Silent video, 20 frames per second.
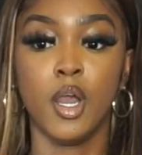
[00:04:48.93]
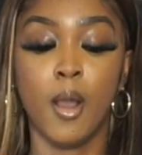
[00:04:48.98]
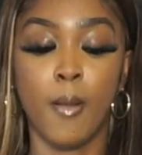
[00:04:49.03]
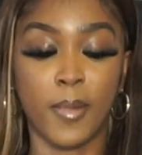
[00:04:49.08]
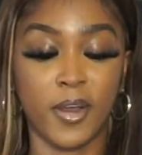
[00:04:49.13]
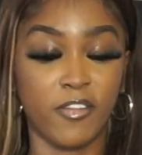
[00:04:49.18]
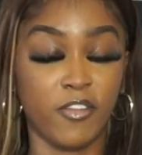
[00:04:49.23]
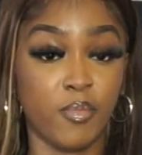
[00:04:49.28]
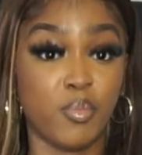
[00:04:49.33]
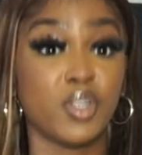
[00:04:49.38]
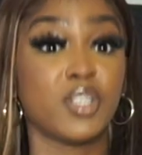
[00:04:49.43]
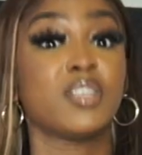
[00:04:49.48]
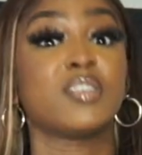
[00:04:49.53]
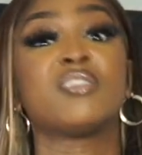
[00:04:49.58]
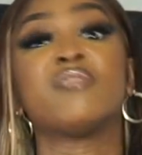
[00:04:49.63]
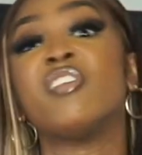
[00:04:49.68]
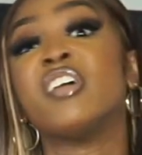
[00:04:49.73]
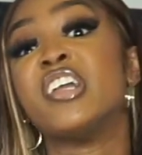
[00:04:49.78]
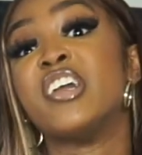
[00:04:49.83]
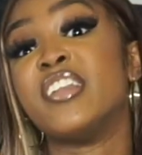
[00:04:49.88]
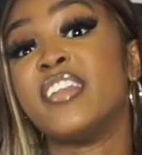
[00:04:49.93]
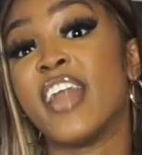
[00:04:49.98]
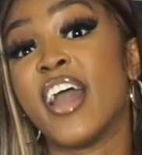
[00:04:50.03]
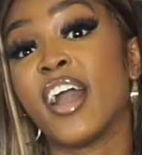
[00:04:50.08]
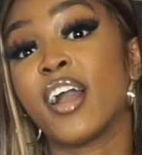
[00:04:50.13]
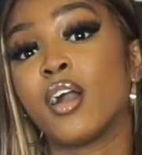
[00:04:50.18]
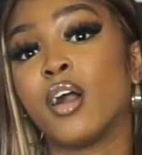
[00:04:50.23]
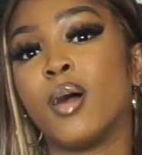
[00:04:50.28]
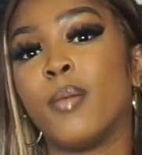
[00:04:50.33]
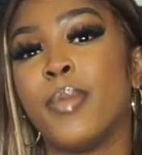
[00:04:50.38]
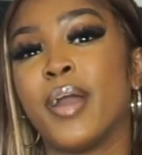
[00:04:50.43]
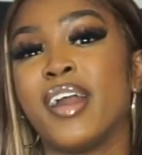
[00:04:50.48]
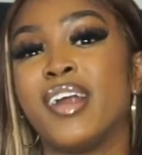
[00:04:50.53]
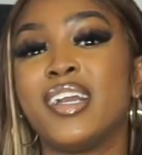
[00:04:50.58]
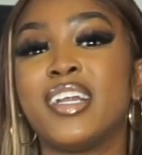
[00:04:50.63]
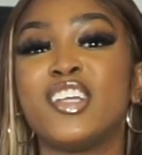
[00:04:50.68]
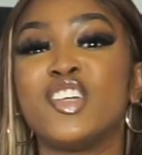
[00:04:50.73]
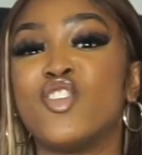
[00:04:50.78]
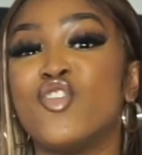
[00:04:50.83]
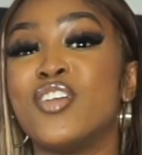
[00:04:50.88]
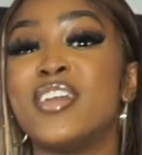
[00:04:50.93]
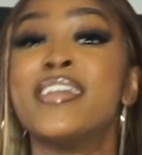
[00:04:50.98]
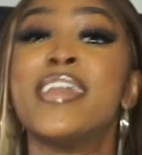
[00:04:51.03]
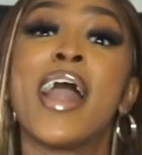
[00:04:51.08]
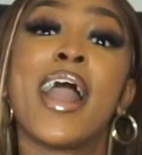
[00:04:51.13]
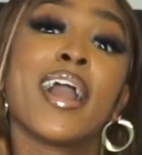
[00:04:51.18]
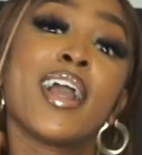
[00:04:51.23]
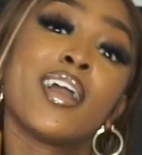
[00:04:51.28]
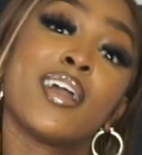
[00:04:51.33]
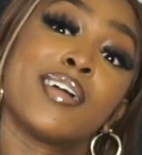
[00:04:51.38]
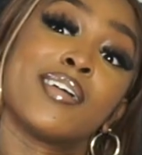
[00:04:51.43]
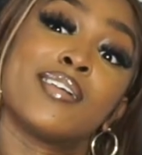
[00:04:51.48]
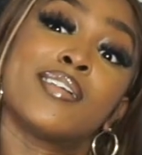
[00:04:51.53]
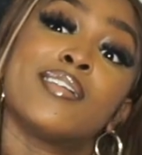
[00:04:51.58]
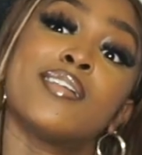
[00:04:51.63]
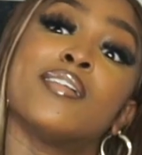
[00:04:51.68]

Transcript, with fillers: But if you put this around your neck, apparently your neck